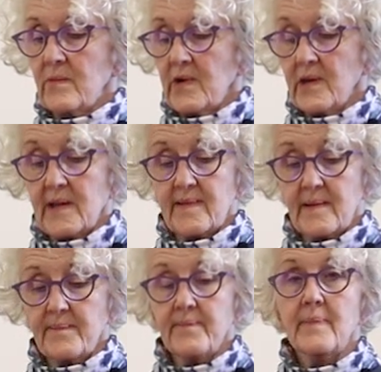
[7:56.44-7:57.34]
own work in
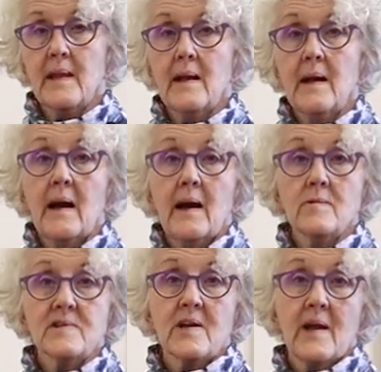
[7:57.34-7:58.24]
them. I
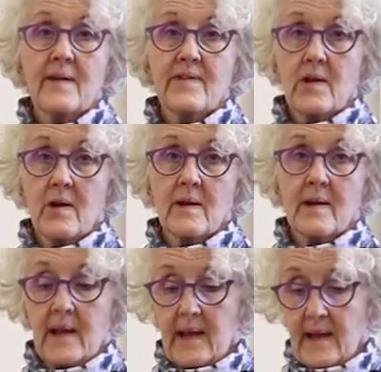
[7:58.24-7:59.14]
also have a
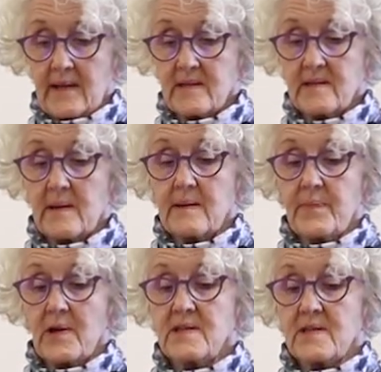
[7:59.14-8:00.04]
long and
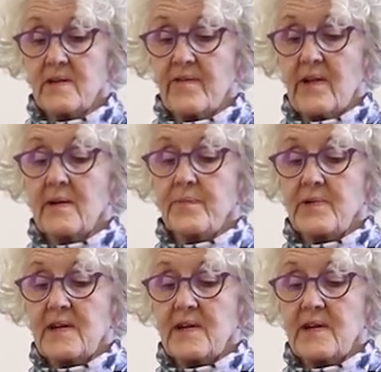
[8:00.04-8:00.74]
positive and